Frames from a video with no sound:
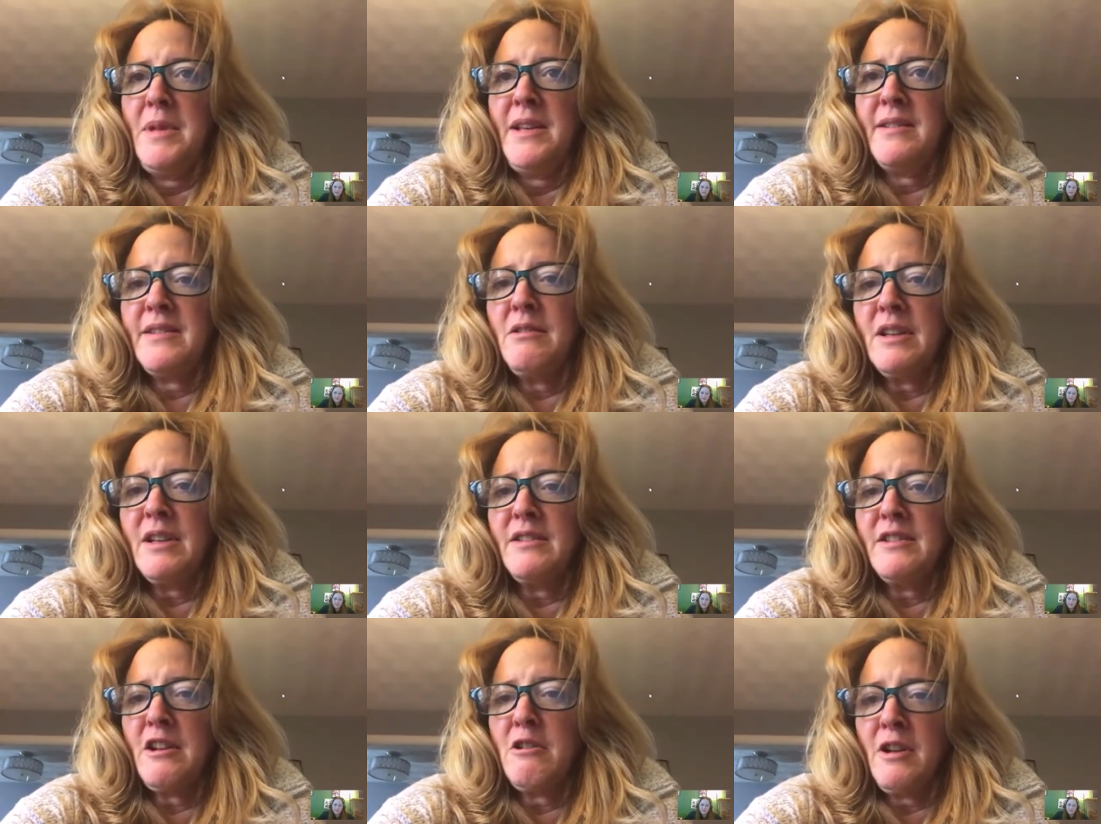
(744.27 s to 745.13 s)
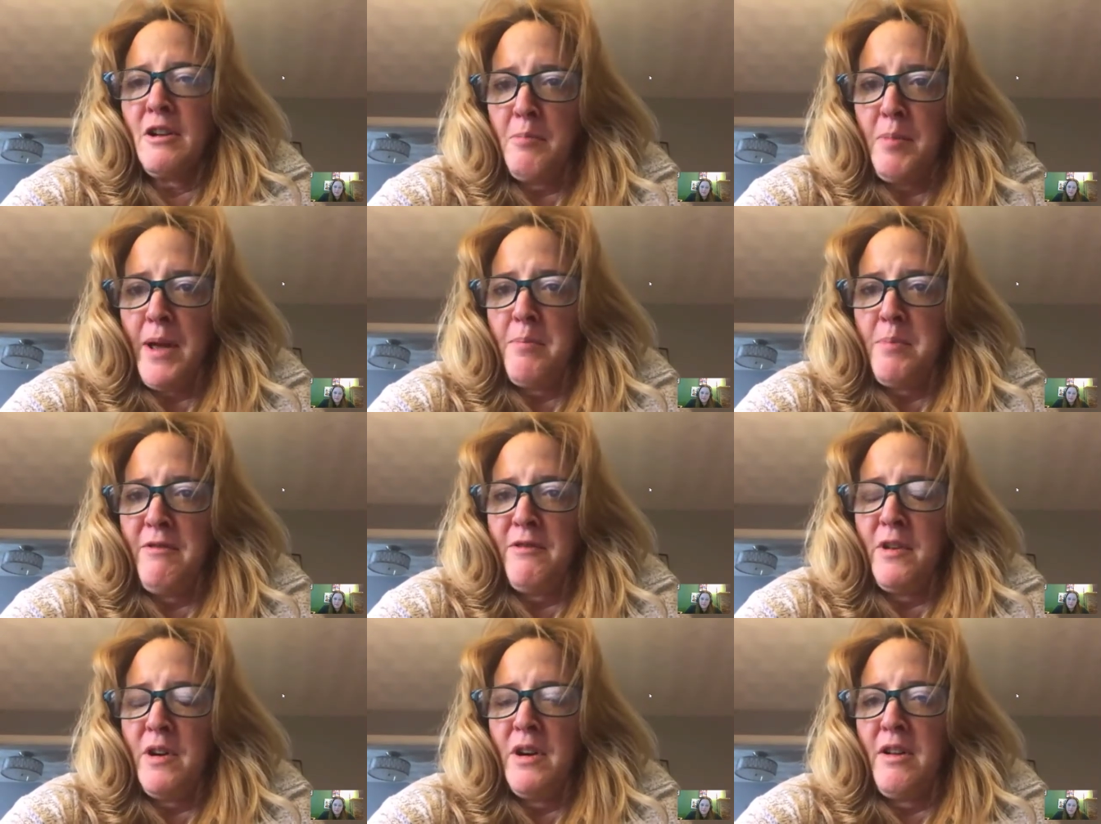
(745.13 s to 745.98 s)
He's still considered a
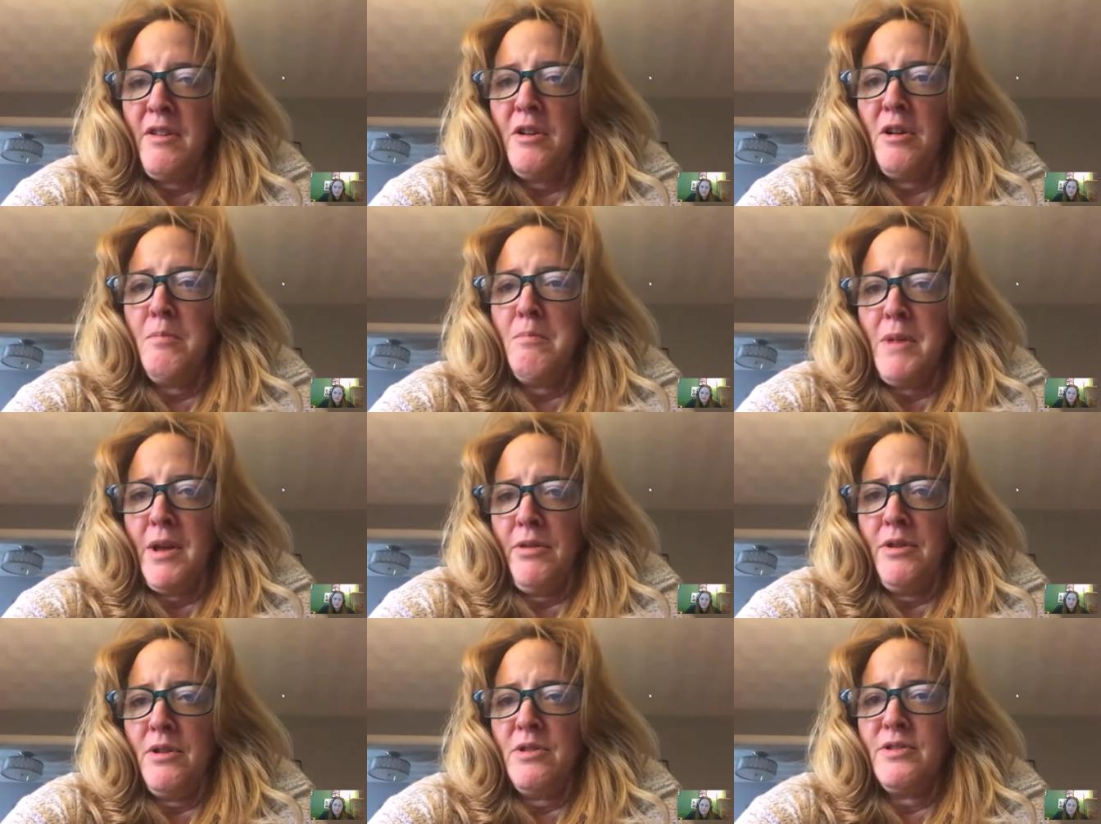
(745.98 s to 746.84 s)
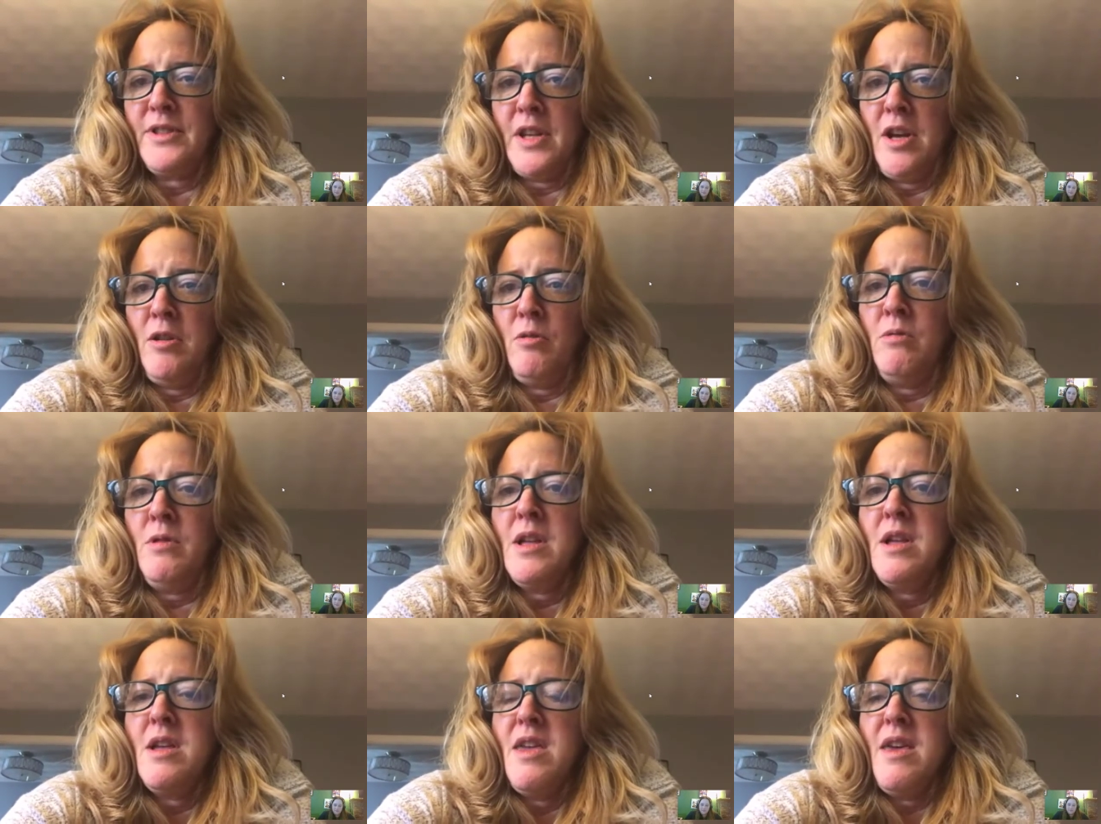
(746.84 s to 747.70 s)
puppy for another month or so.
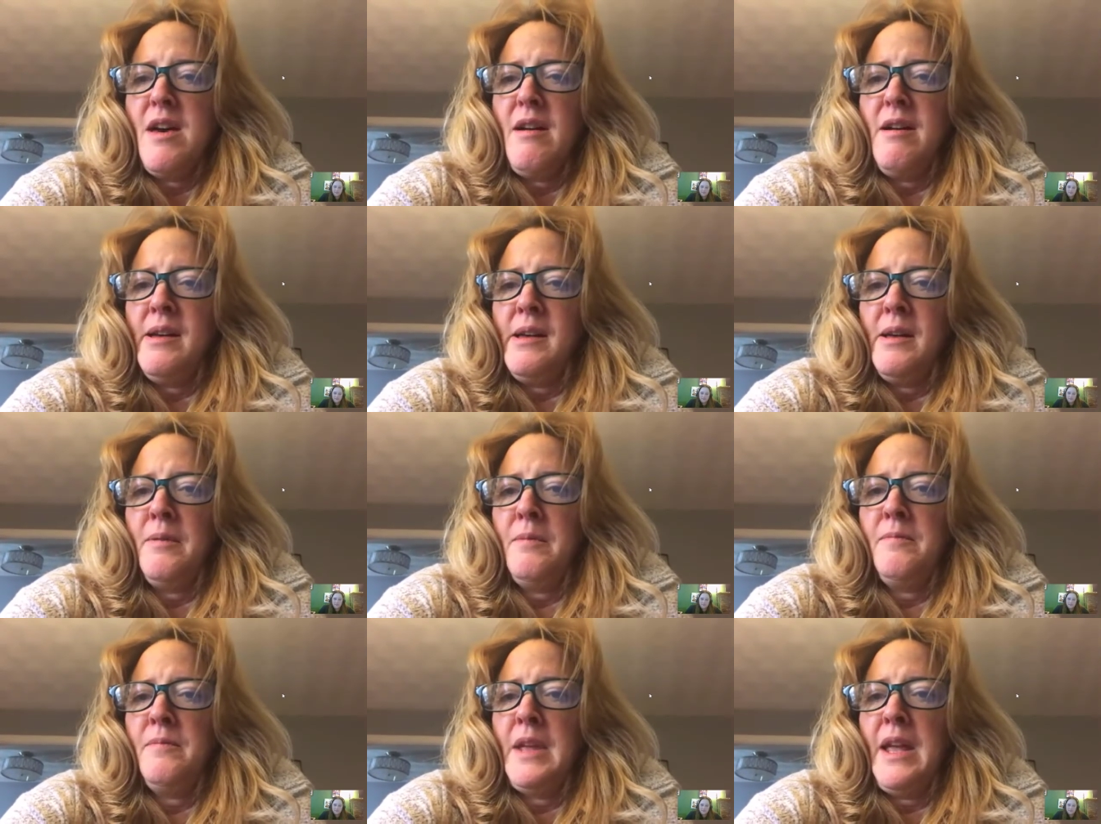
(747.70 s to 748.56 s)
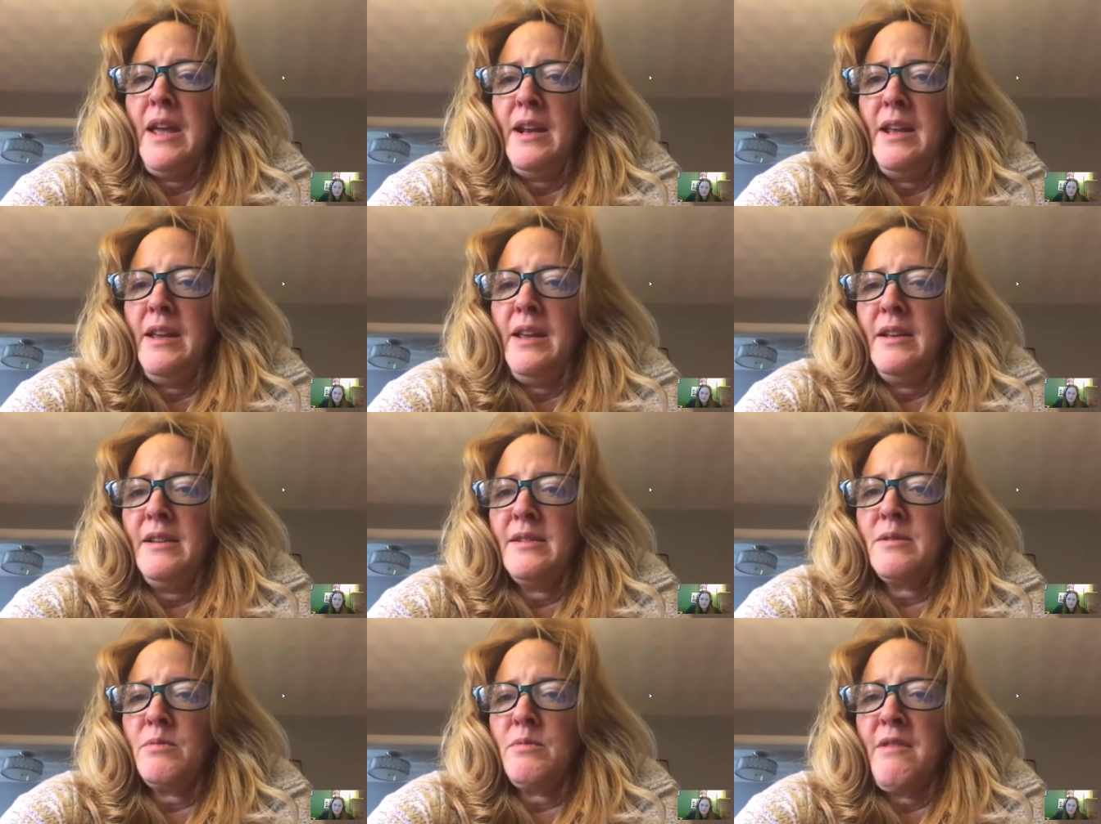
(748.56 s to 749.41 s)
And he
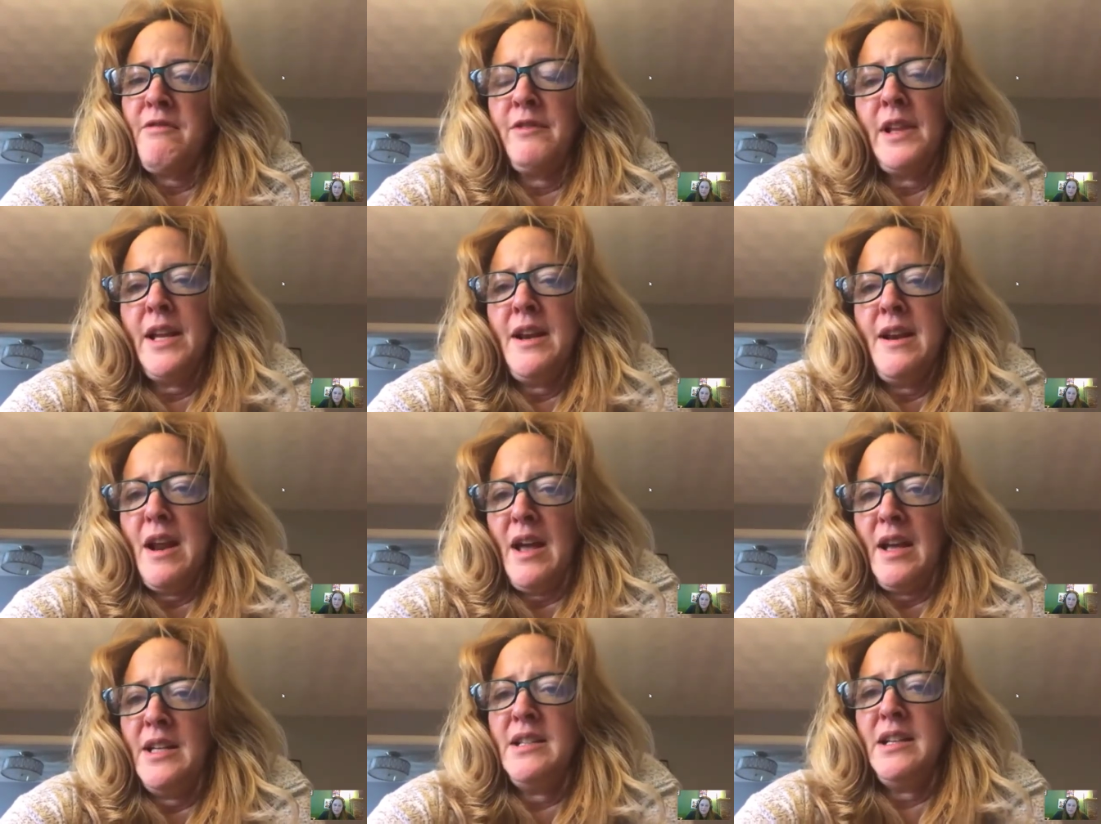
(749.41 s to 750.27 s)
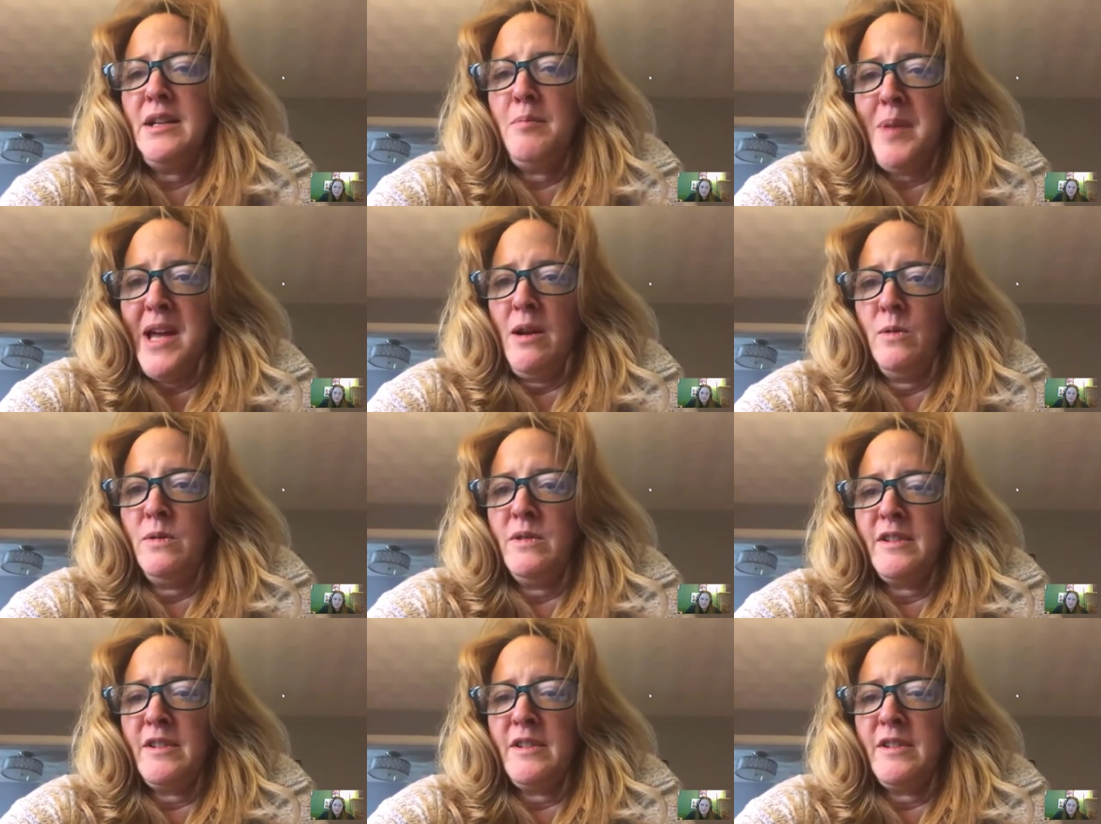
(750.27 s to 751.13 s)
is roughly 90
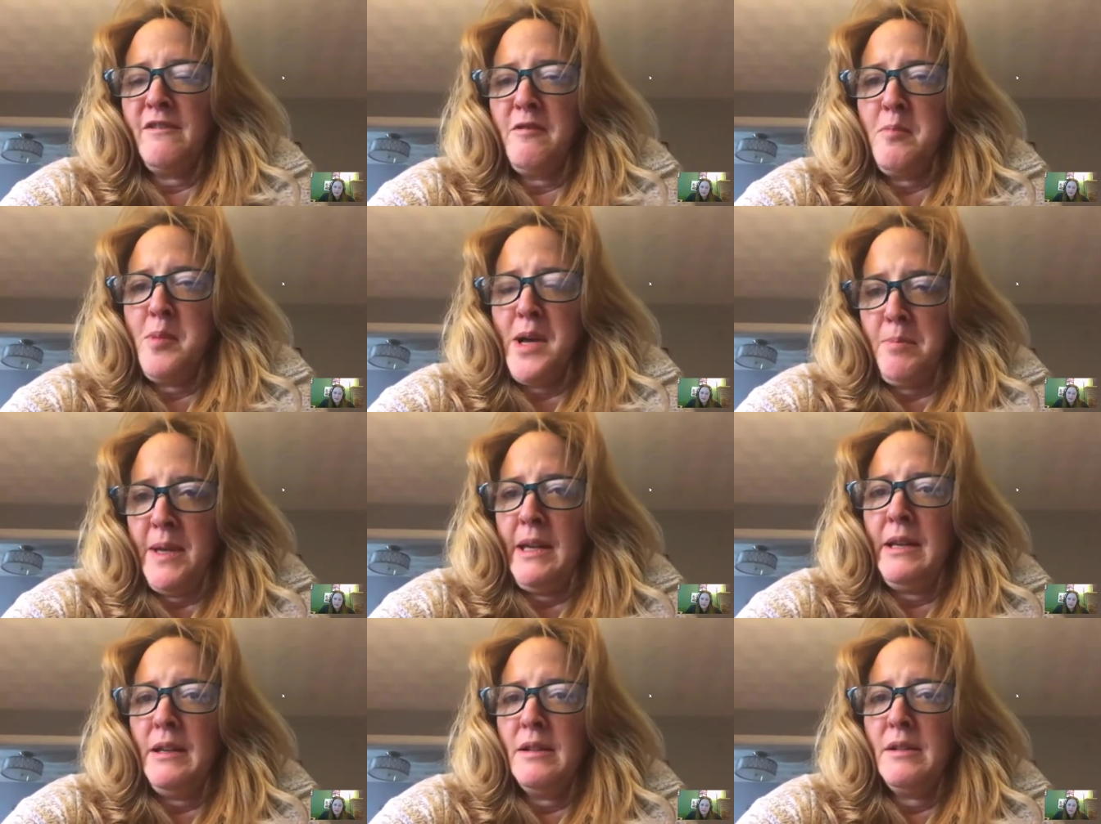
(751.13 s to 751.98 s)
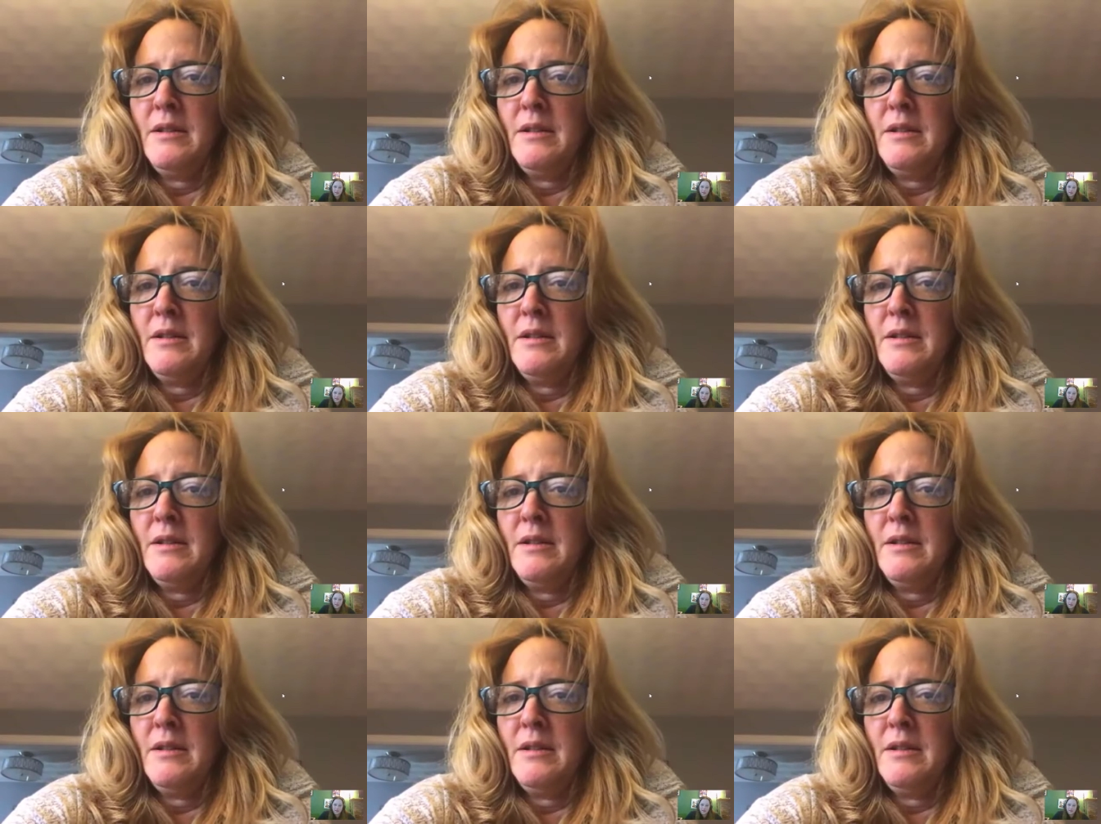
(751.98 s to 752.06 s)
pounds of puppy.